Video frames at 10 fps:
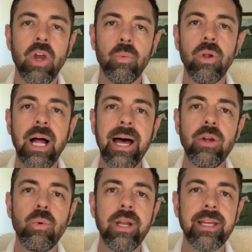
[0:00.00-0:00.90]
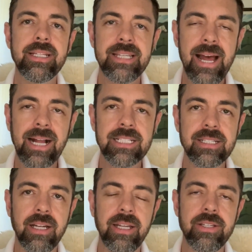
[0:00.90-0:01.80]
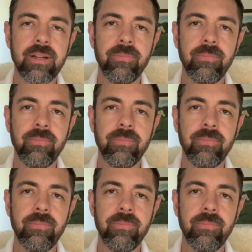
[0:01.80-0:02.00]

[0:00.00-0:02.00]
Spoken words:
well, I don't want to get taxed on it.